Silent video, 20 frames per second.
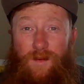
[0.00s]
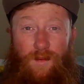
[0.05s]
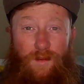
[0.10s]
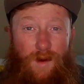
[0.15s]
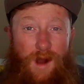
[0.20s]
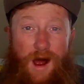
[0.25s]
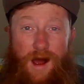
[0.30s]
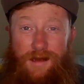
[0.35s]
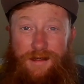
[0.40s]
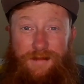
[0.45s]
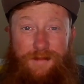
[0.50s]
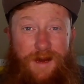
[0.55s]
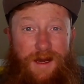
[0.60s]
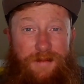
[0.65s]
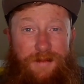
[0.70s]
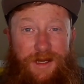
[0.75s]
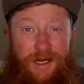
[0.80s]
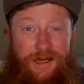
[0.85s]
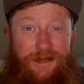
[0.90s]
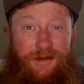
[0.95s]
Rocks might
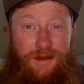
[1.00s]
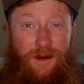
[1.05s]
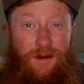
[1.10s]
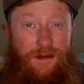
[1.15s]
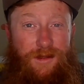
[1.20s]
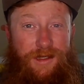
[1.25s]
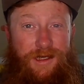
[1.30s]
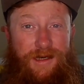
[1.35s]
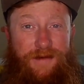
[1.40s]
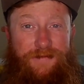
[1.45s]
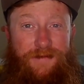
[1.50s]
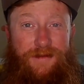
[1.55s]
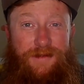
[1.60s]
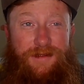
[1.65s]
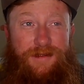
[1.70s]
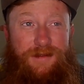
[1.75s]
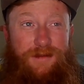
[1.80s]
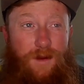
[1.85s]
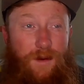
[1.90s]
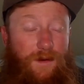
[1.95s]
be a totally different
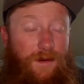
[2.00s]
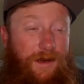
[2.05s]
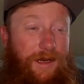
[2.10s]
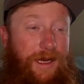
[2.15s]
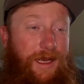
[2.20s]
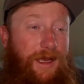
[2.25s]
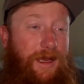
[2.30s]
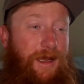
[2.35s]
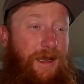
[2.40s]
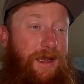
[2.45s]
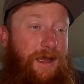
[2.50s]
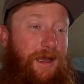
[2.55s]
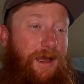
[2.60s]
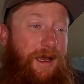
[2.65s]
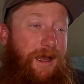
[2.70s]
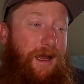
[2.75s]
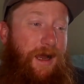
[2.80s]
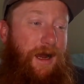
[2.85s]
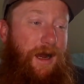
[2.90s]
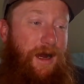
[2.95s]
story,
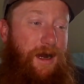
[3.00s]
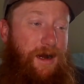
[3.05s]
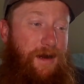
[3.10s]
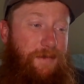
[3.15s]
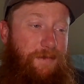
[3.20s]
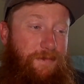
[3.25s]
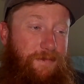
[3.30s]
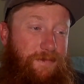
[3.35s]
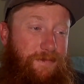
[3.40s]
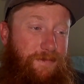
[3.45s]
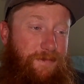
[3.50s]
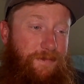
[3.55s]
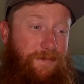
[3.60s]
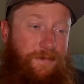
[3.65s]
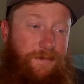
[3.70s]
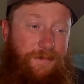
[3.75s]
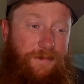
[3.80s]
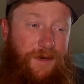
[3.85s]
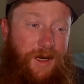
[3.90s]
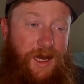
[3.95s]

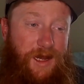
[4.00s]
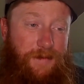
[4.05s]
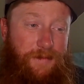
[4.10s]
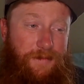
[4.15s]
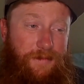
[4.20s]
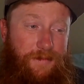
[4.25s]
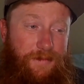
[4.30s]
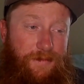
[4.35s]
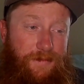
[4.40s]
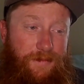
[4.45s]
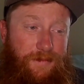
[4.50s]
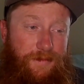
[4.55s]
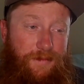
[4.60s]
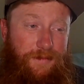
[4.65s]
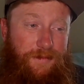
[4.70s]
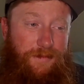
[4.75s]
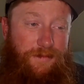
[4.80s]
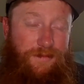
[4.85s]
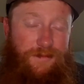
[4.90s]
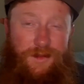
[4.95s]
but
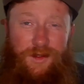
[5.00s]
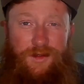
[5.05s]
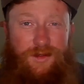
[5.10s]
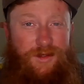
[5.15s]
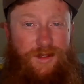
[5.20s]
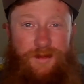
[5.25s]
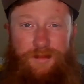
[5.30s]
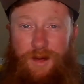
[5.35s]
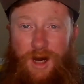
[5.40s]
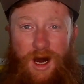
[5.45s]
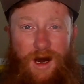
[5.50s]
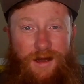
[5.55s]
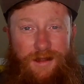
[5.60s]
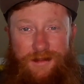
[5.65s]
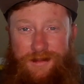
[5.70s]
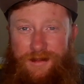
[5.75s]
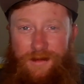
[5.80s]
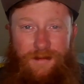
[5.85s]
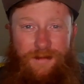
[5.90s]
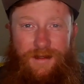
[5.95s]
usually
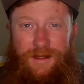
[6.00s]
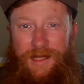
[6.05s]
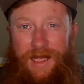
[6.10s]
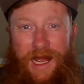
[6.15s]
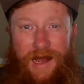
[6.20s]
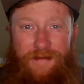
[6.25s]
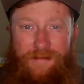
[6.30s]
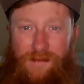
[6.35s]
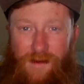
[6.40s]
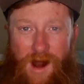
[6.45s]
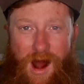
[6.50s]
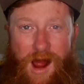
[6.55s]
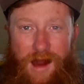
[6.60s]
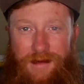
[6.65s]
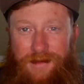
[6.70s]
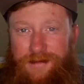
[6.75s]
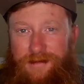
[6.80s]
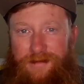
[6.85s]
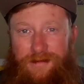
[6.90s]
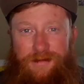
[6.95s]
ponds don't really have
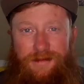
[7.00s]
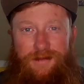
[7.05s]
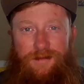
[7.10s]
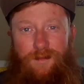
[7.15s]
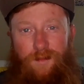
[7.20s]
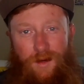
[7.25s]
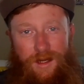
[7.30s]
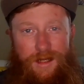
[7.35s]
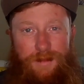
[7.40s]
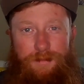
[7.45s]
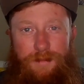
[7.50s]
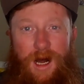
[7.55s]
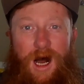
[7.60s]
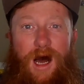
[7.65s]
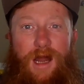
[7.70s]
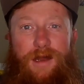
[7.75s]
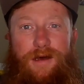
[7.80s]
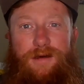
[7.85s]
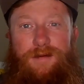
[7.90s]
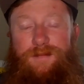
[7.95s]
rocks. They're just weed
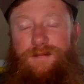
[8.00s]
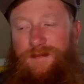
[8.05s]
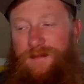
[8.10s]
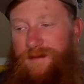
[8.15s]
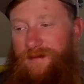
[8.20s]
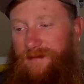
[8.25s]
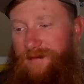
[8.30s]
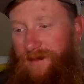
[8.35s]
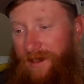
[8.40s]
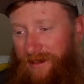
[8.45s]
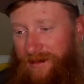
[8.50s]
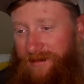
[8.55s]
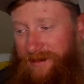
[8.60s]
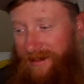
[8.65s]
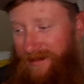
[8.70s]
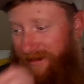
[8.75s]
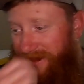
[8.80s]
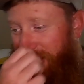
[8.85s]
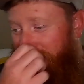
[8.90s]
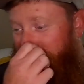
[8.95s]
bottoms and things
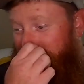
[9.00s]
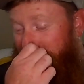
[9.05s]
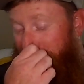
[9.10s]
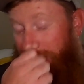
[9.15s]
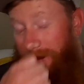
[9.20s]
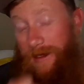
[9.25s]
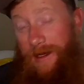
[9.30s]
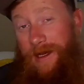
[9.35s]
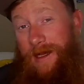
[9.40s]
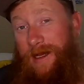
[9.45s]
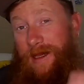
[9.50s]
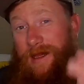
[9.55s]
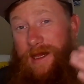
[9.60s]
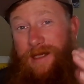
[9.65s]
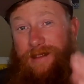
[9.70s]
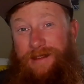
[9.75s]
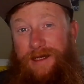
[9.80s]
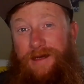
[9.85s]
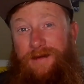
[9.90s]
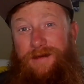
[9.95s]
like that. So
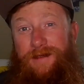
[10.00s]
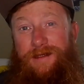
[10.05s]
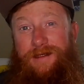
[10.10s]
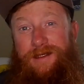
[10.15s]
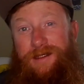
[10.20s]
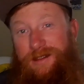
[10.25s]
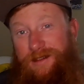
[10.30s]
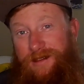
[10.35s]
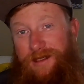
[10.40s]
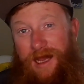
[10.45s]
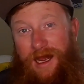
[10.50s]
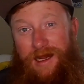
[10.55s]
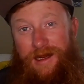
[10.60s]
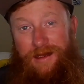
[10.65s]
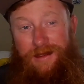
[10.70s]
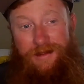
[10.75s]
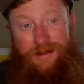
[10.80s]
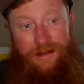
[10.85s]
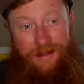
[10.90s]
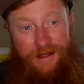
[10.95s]
that's how to just kind of
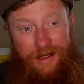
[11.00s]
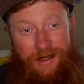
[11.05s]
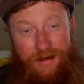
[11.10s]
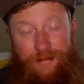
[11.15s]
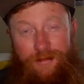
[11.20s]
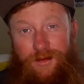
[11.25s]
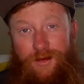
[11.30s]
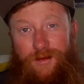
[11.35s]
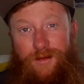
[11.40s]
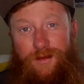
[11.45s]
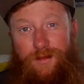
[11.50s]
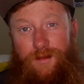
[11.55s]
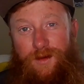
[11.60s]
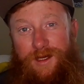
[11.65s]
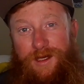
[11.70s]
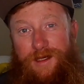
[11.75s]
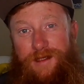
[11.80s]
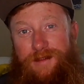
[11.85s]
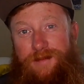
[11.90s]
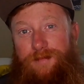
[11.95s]
get them through the
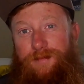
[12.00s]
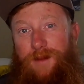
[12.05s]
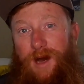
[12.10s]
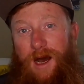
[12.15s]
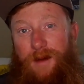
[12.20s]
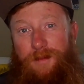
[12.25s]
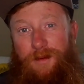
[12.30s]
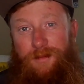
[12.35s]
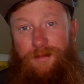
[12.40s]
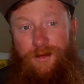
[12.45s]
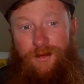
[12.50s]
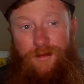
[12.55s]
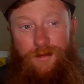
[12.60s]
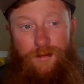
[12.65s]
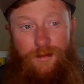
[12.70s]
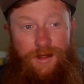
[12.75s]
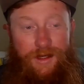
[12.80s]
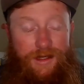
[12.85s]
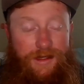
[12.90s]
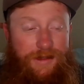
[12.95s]
weeds, pop them through the
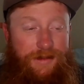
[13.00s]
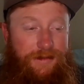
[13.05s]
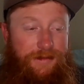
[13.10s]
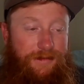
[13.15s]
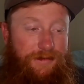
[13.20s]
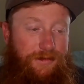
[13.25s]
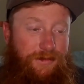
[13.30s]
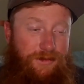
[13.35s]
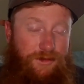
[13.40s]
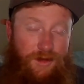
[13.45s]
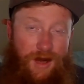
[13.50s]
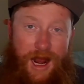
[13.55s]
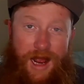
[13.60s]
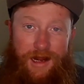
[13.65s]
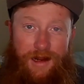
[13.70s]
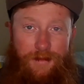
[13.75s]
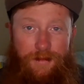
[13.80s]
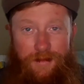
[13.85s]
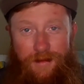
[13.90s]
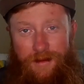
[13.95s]
weeds, drag
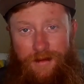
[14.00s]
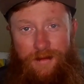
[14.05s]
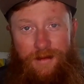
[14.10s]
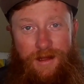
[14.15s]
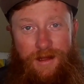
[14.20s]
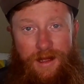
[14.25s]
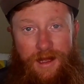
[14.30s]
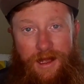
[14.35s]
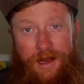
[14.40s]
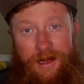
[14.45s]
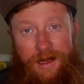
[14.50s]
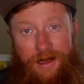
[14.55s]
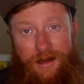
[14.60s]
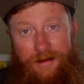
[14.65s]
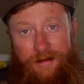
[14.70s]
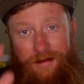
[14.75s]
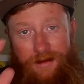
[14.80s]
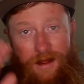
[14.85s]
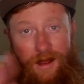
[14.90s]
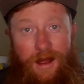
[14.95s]
them in and
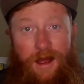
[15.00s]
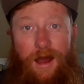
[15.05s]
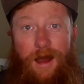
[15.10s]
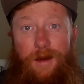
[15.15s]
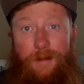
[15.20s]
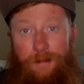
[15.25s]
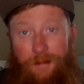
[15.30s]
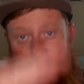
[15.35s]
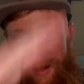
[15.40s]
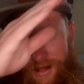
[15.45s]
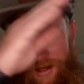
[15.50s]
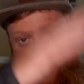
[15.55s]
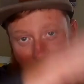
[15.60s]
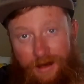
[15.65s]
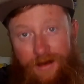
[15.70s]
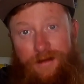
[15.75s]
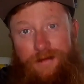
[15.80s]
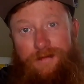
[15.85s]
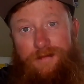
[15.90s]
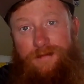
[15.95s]
up and
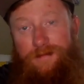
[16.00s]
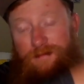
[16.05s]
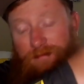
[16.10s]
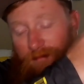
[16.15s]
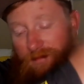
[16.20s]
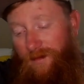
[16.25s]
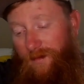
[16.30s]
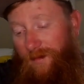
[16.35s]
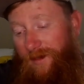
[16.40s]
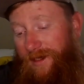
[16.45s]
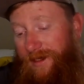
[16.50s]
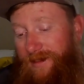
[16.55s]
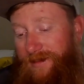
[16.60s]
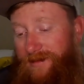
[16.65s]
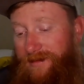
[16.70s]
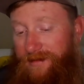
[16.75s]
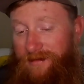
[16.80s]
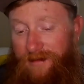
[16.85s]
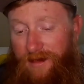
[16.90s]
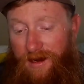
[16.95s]
in the weeds,
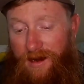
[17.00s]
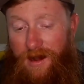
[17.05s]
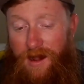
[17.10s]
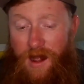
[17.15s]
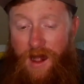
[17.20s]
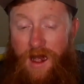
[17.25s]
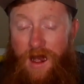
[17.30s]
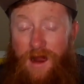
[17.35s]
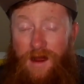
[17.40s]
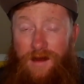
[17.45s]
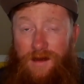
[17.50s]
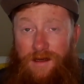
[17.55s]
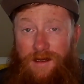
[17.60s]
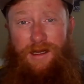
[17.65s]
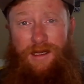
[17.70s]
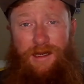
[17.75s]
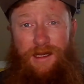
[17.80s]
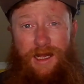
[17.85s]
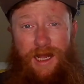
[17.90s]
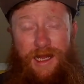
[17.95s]

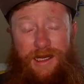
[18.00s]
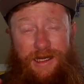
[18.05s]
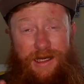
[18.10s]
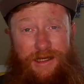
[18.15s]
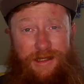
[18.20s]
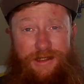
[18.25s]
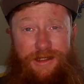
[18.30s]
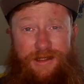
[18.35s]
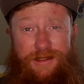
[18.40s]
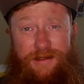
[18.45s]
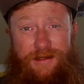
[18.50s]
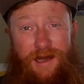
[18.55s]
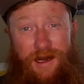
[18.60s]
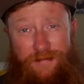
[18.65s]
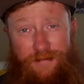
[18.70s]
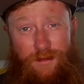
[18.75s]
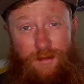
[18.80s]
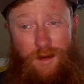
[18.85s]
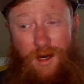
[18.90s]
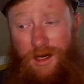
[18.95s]
and just
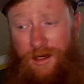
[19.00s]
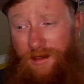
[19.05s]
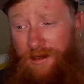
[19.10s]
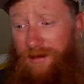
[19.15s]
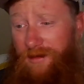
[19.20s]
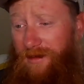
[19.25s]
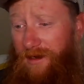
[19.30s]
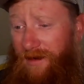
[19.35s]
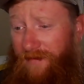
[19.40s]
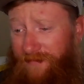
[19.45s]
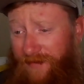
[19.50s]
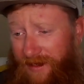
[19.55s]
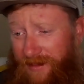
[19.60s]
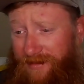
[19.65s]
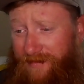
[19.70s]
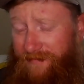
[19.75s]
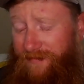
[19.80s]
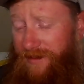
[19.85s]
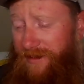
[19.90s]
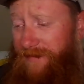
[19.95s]
cover water
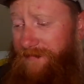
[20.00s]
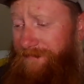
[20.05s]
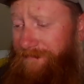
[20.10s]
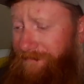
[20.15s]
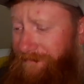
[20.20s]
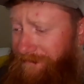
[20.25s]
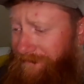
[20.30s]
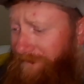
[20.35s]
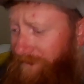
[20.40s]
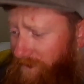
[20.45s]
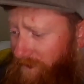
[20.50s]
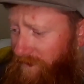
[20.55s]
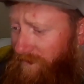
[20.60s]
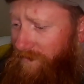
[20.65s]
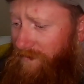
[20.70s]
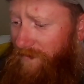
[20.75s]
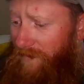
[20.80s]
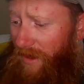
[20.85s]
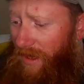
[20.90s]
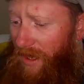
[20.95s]
effectively
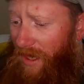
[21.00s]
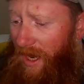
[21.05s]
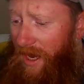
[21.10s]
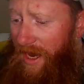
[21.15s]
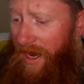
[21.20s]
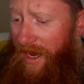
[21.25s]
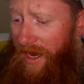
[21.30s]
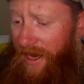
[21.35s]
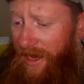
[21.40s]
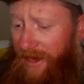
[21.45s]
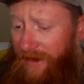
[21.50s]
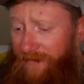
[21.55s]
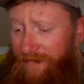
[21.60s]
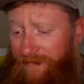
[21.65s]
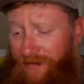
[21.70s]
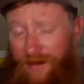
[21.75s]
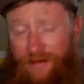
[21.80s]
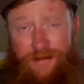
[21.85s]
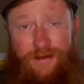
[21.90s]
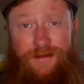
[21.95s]
and
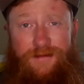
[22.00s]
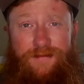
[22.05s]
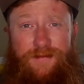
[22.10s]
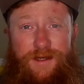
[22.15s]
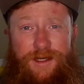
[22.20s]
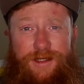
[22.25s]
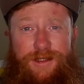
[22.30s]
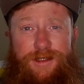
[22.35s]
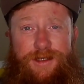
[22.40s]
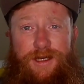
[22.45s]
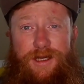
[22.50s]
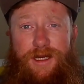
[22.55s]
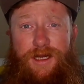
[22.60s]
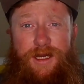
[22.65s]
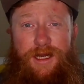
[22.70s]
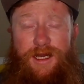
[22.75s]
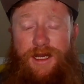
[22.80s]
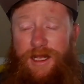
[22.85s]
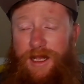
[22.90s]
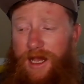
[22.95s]
find those fish,
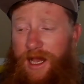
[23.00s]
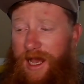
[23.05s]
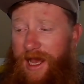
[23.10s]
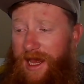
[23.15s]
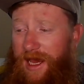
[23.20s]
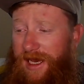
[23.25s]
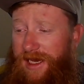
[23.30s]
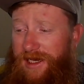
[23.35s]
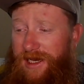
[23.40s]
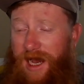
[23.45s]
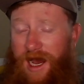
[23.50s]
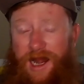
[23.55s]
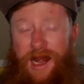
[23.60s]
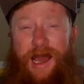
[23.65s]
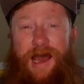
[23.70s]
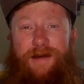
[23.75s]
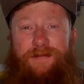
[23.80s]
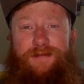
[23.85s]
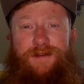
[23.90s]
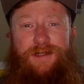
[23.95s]
and not
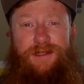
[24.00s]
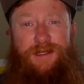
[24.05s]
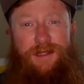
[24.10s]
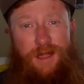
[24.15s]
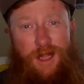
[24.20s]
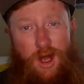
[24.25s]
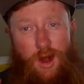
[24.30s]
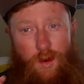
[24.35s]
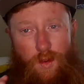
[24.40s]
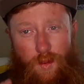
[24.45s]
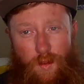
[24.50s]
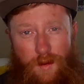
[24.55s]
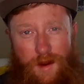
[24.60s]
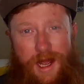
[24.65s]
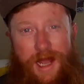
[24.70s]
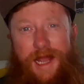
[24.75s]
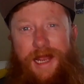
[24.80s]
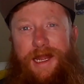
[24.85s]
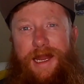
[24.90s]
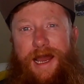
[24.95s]
have to slow
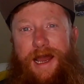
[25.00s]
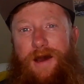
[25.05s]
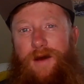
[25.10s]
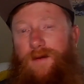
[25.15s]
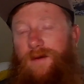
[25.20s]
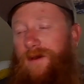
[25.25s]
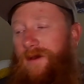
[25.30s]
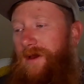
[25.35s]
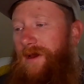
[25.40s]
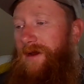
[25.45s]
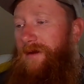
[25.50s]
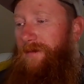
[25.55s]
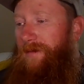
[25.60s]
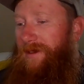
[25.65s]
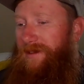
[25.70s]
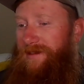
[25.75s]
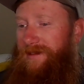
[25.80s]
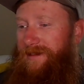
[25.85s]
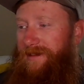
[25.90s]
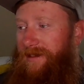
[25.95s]
way down,
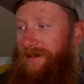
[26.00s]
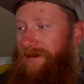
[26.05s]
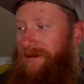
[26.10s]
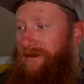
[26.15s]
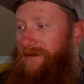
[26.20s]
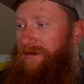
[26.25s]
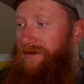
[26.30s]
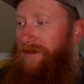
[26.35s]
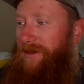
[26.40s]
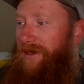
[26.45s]
but still,